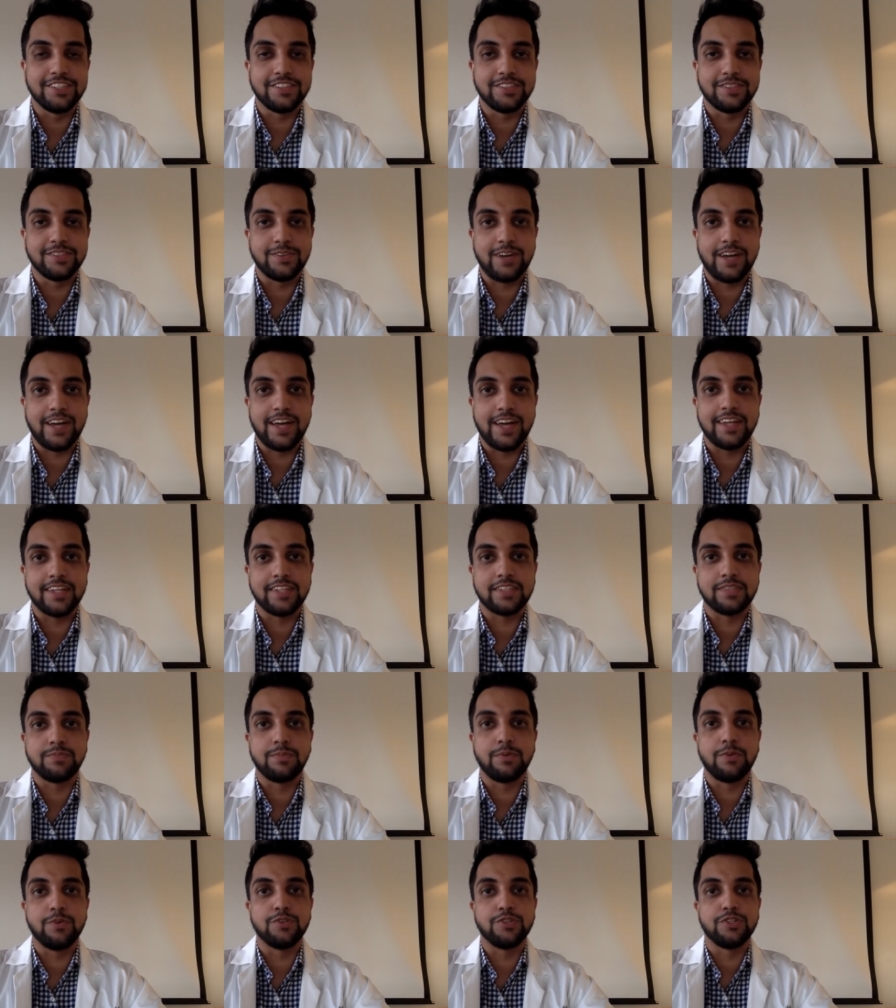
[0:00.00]
So I had
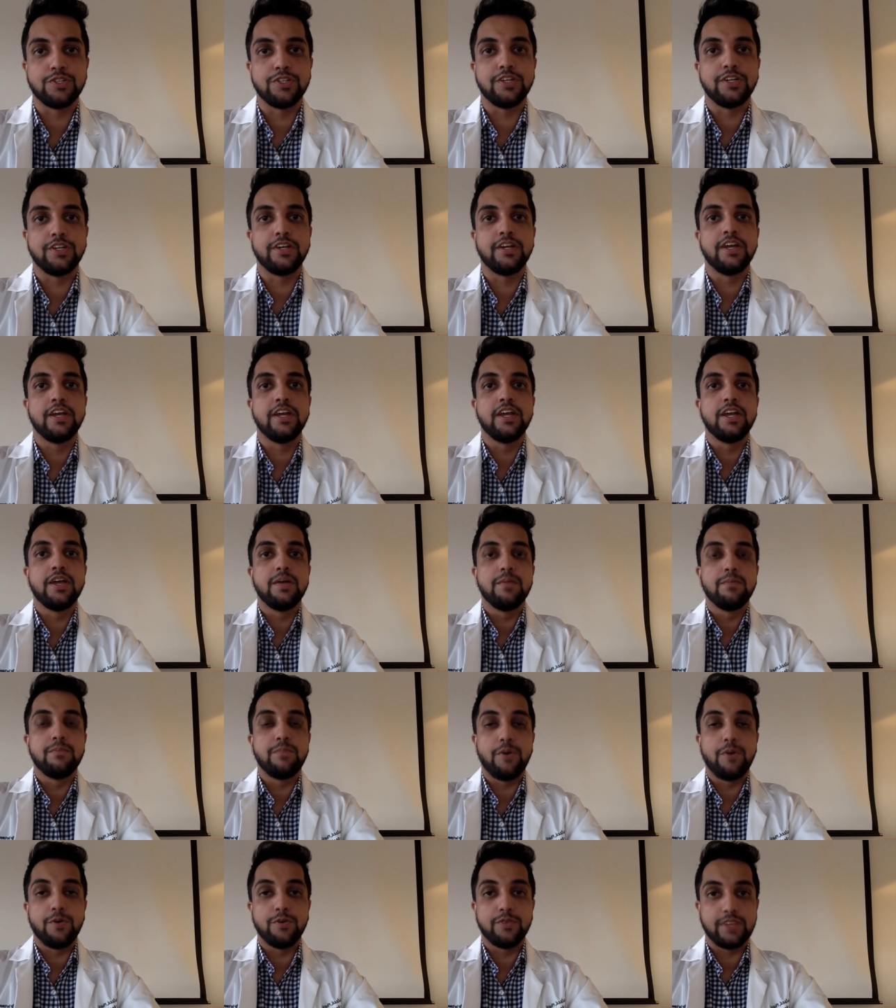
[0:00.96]
exposure
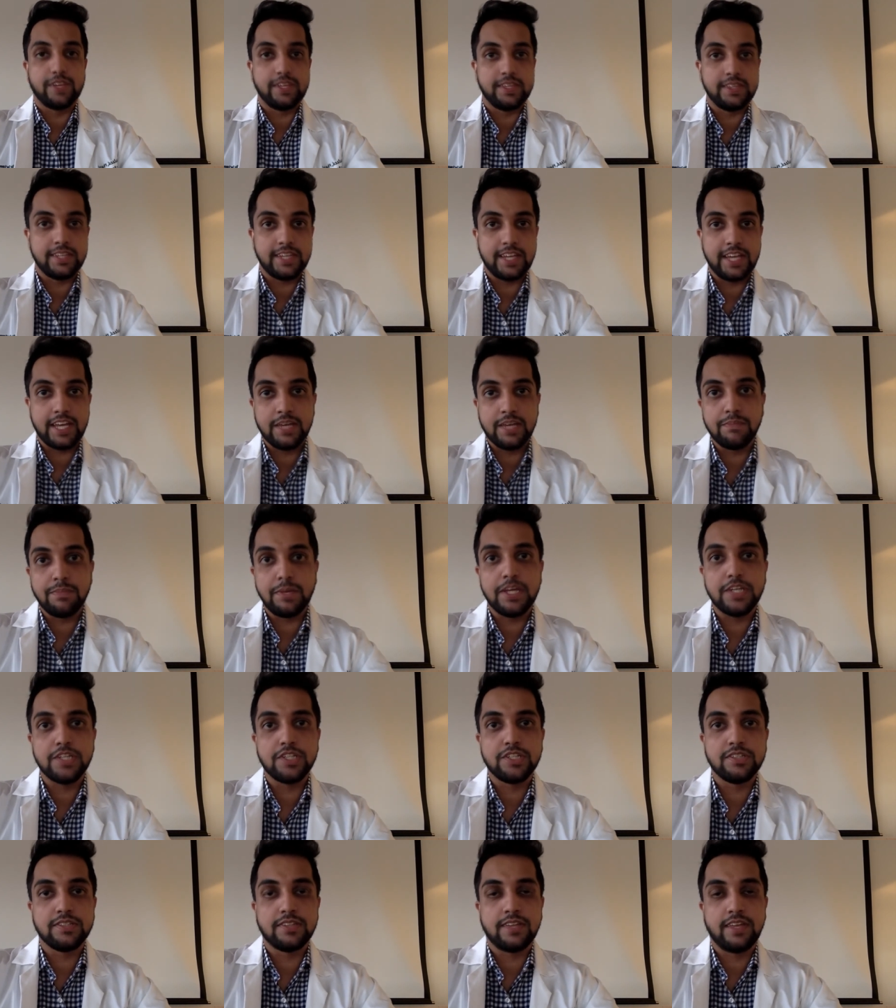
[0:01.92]
both in the
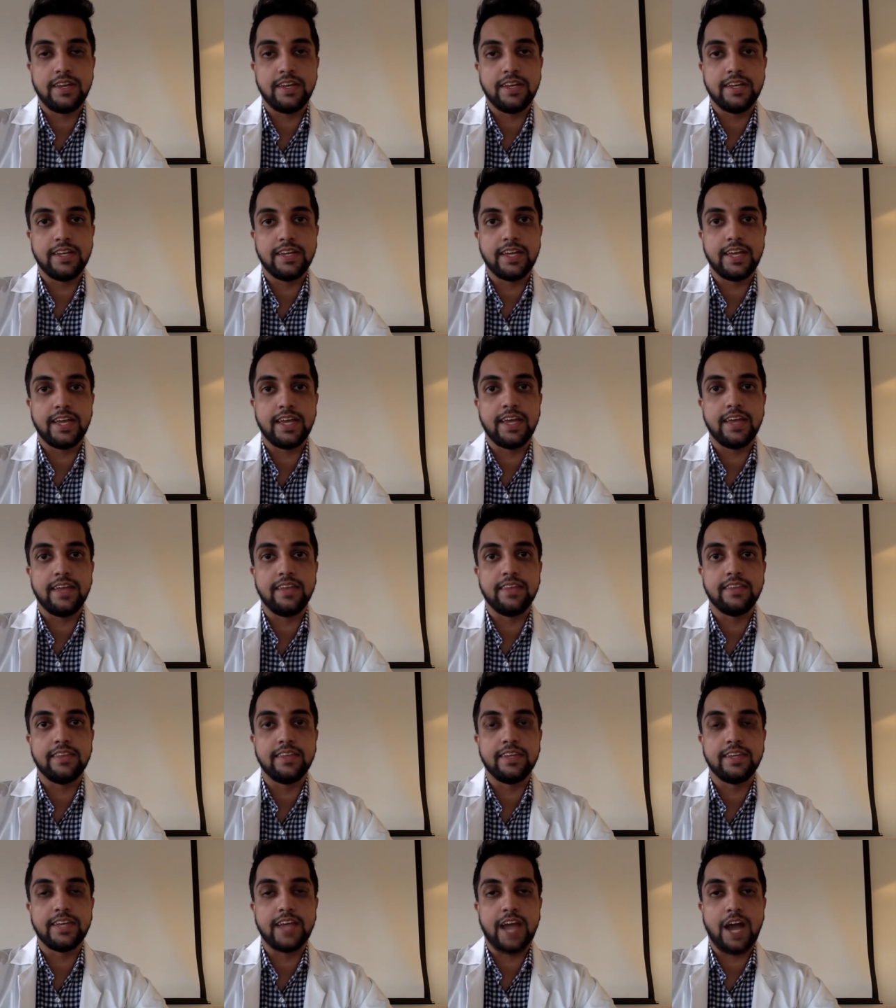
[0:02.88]
inpatient setting and
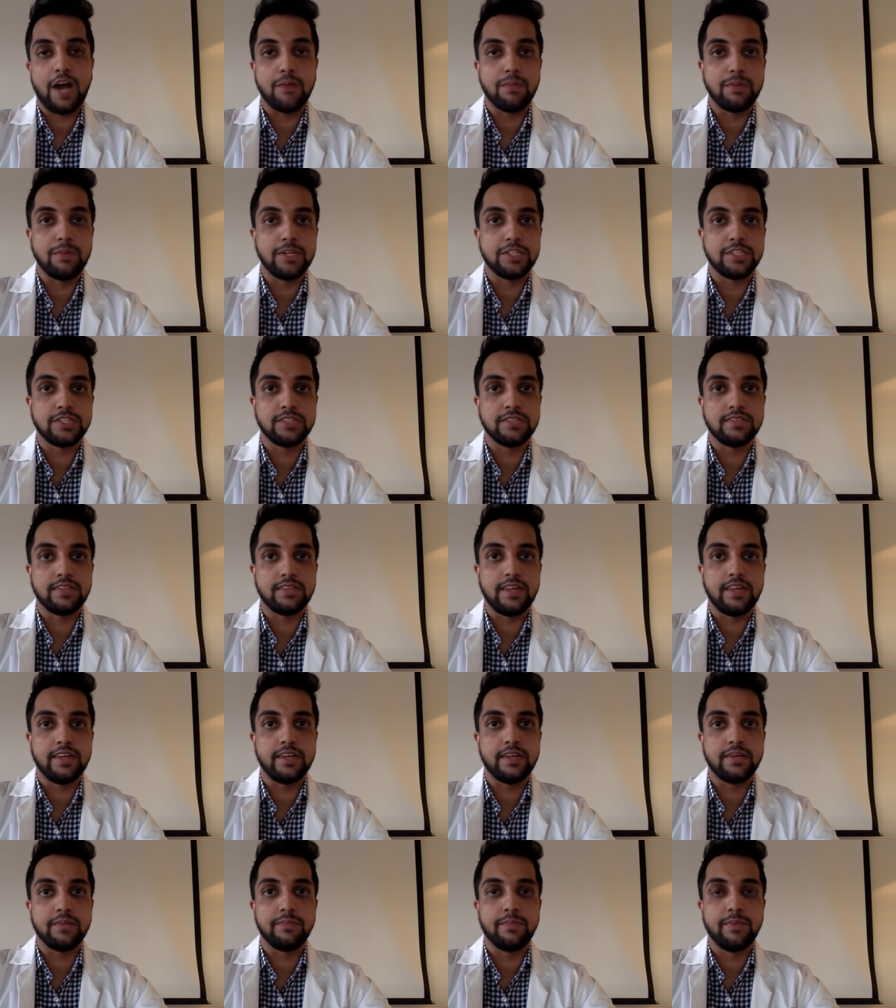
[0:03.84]
the outpatient
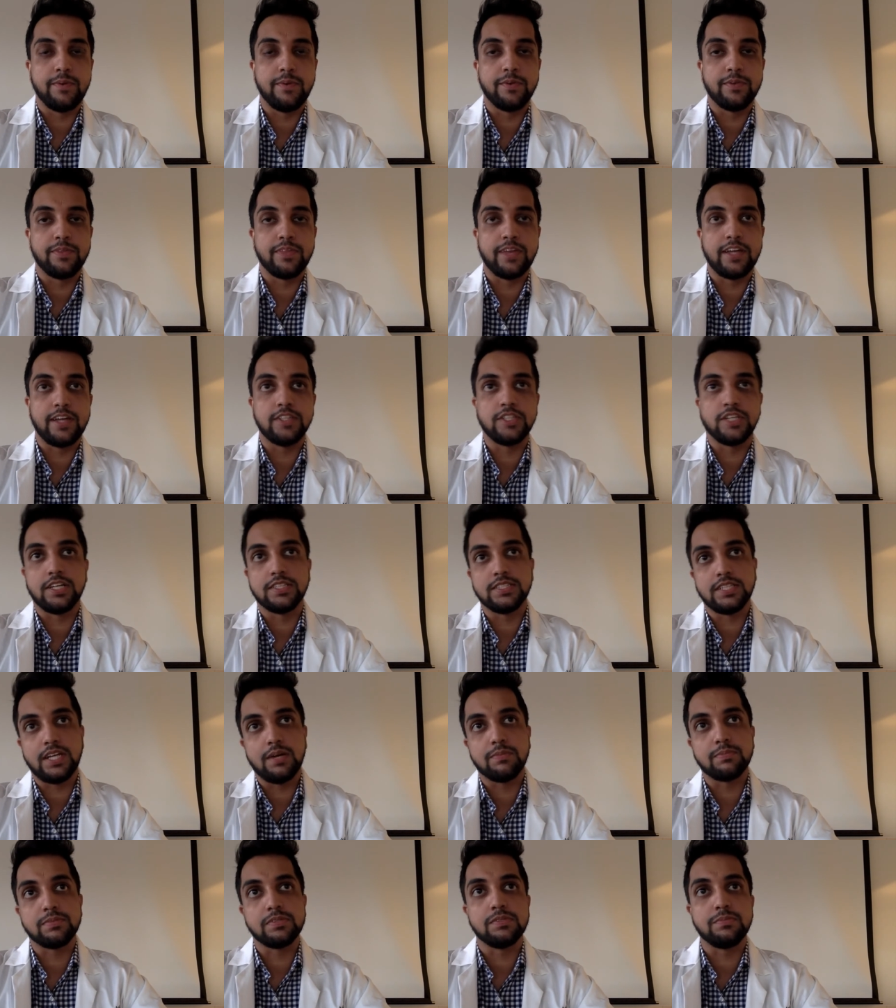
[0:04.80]
setting, both at Johns
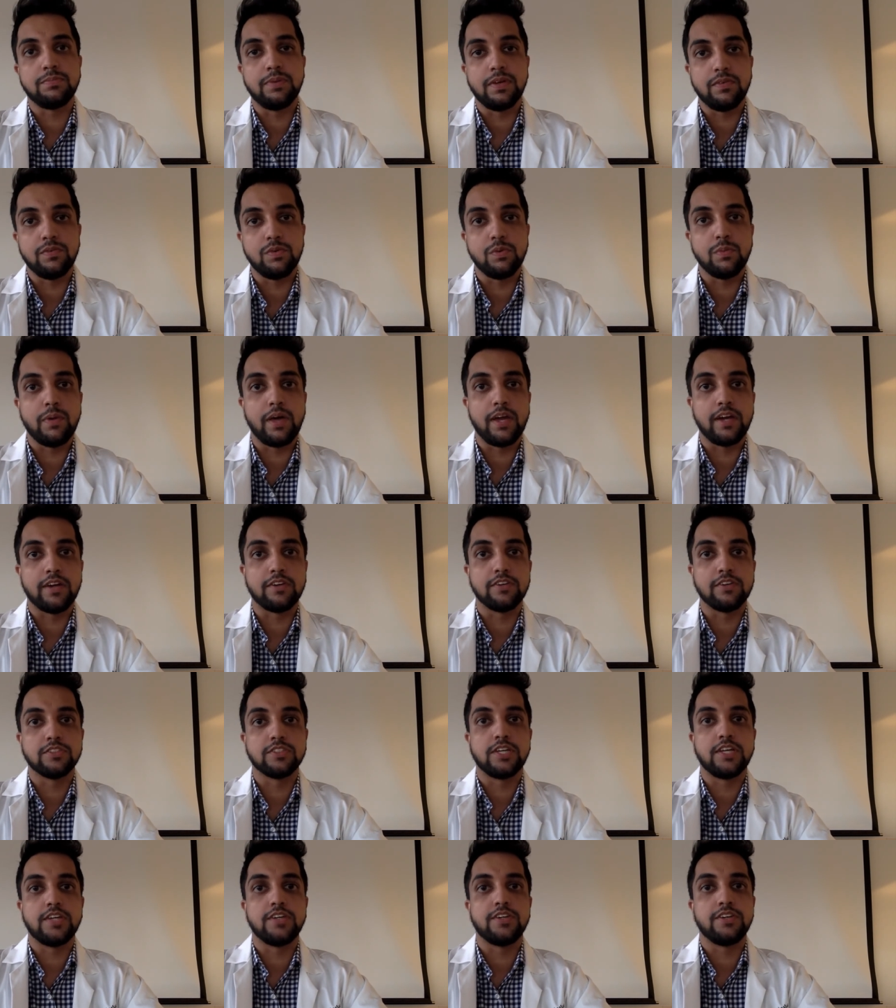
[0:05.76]
Hopkins Bayview Medical
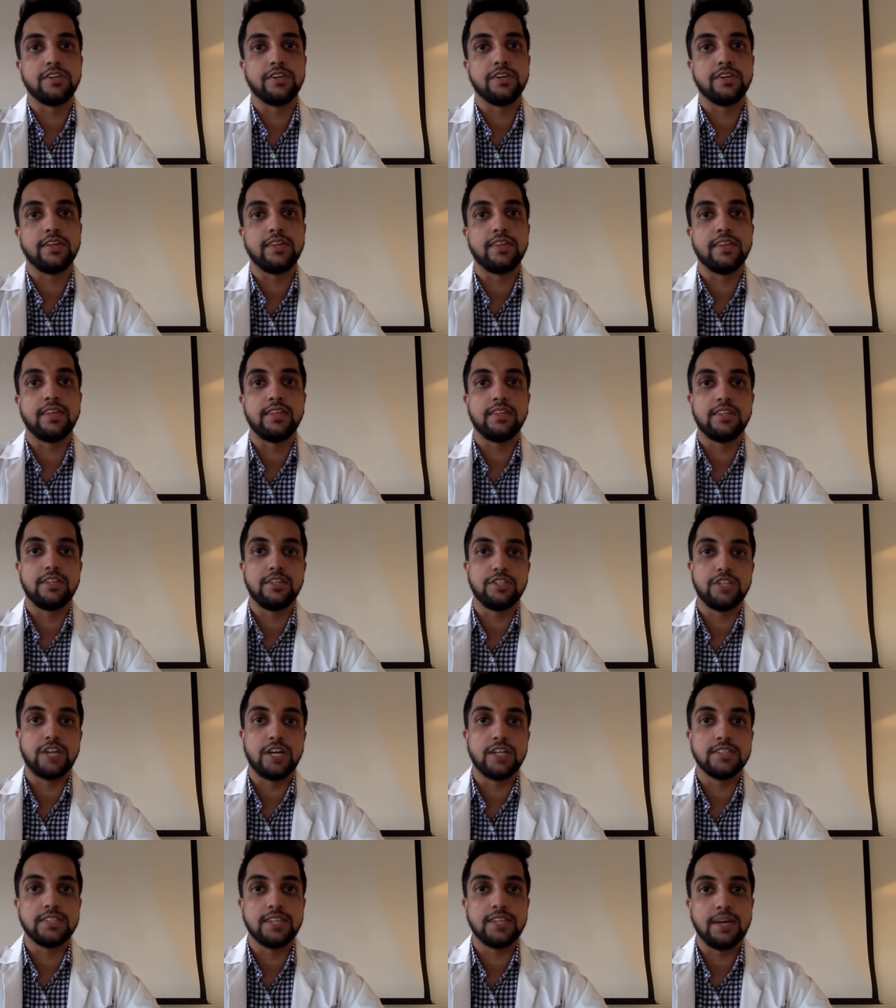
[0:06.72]
Center and then the
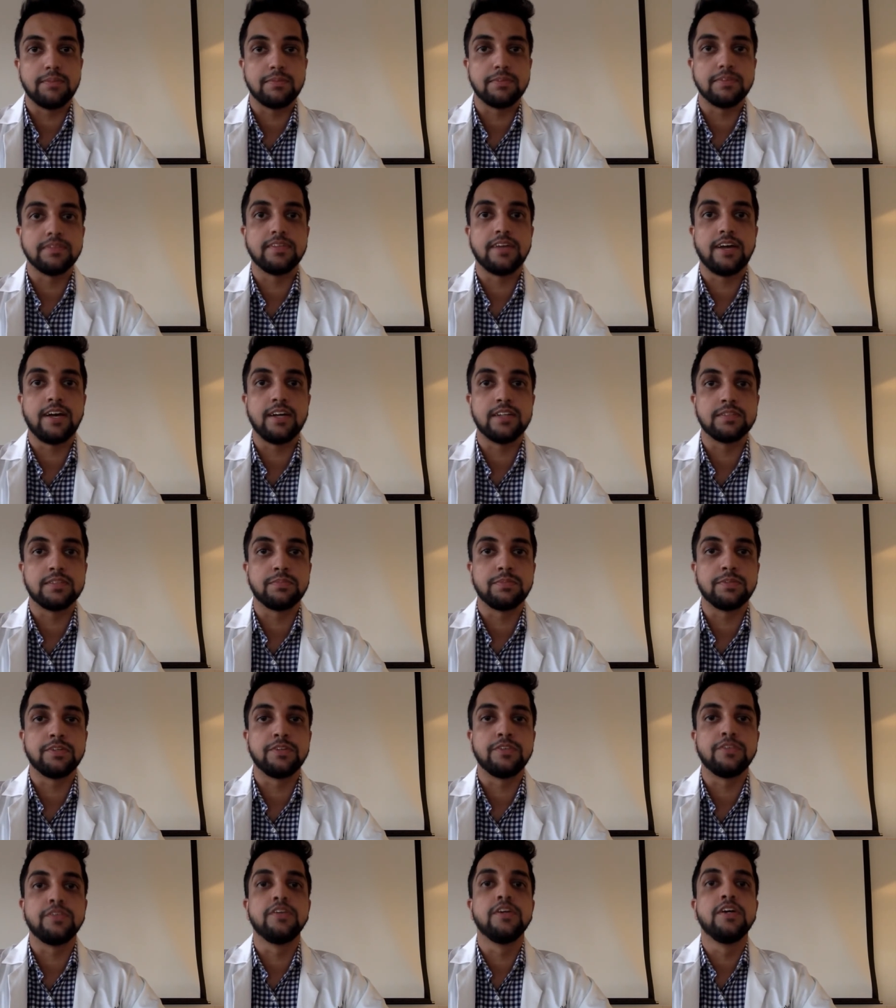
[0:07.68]
Johns Hopkins
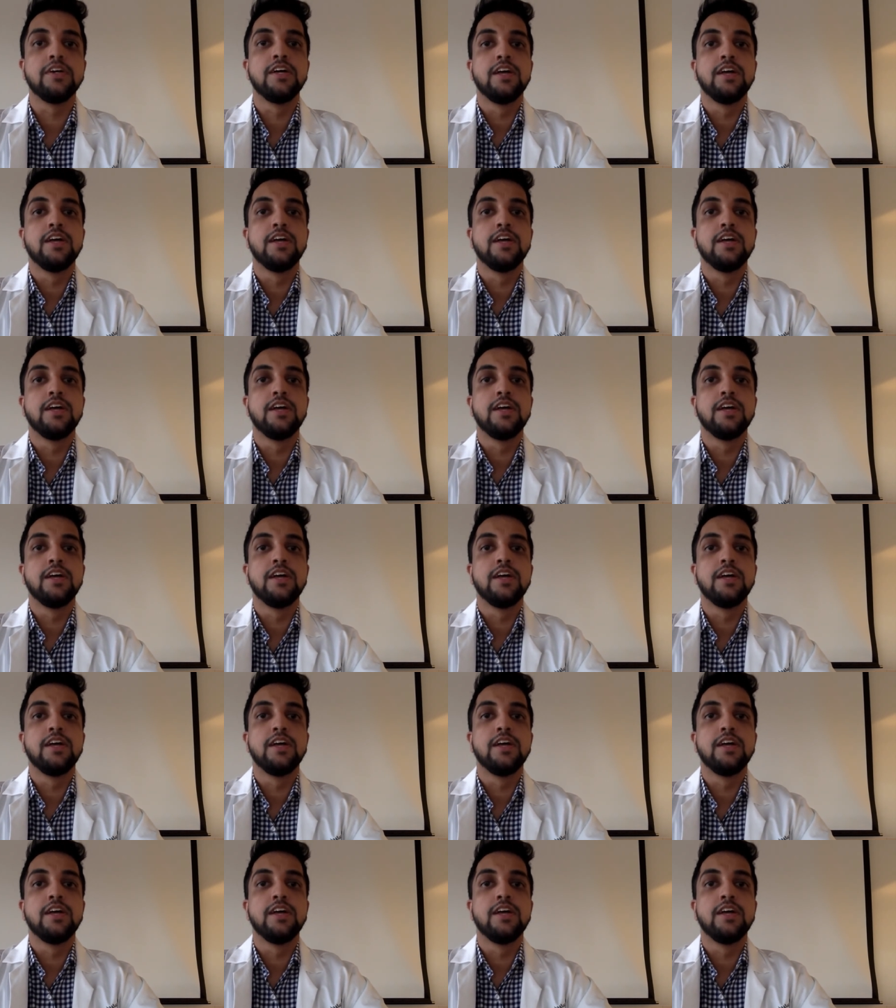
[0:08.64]
Hospital.